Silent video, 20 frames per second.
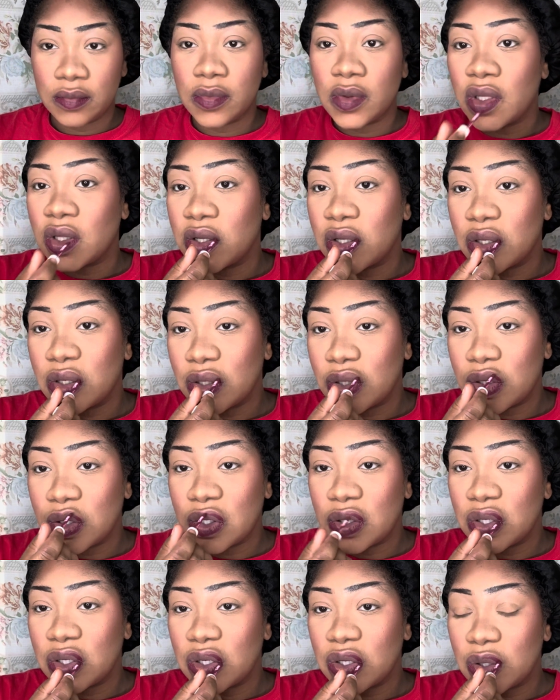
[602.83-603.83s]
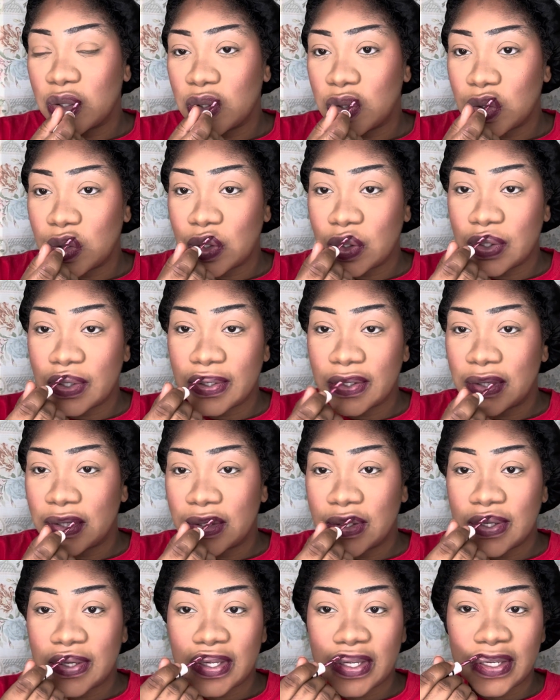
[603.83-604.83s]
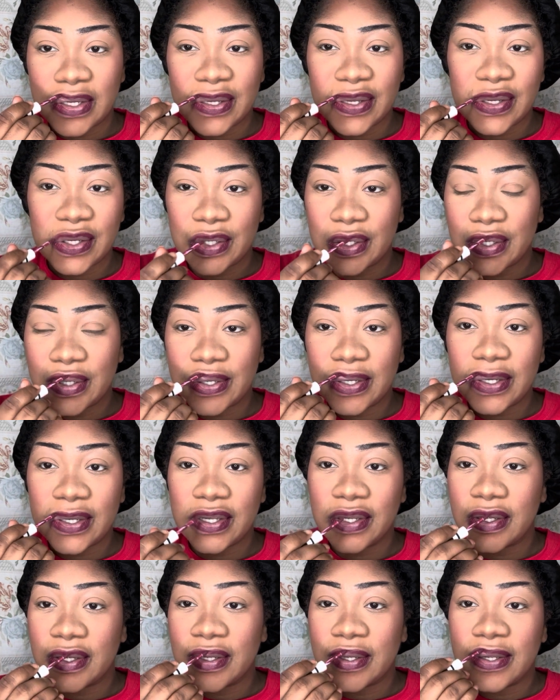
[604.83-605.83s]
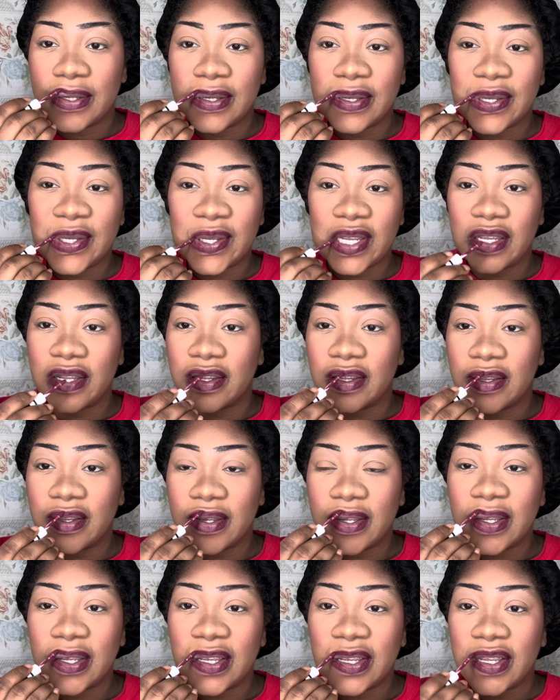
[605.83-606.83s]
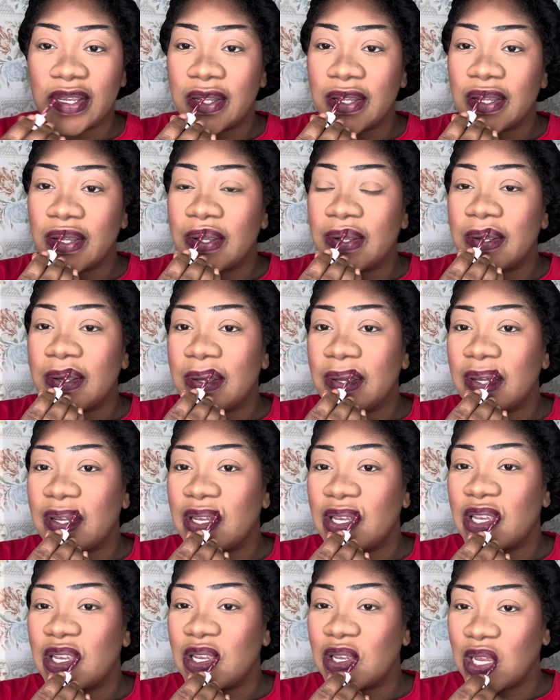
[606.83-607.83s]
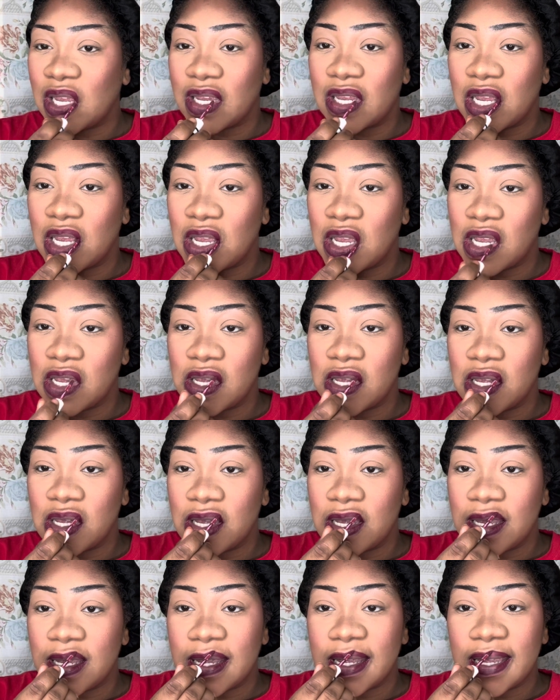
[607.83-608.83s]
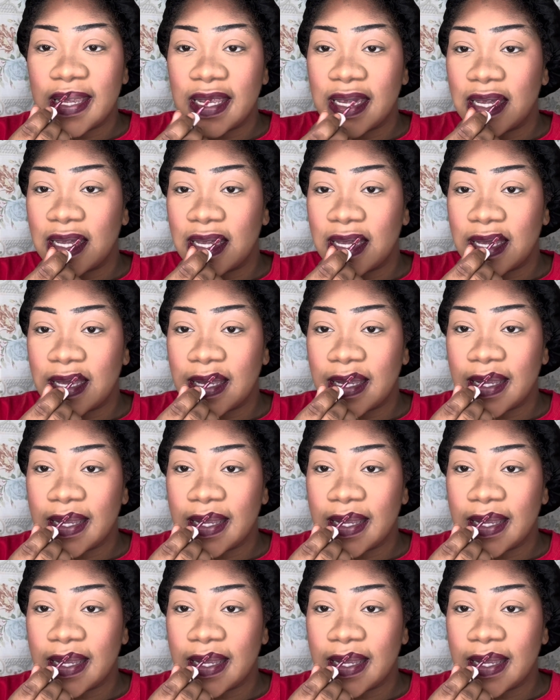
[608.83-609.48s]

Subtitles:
that my daughter Lyric gave to me as a gift, and I've been using it ever since. When I tell y'all this stuff is matte,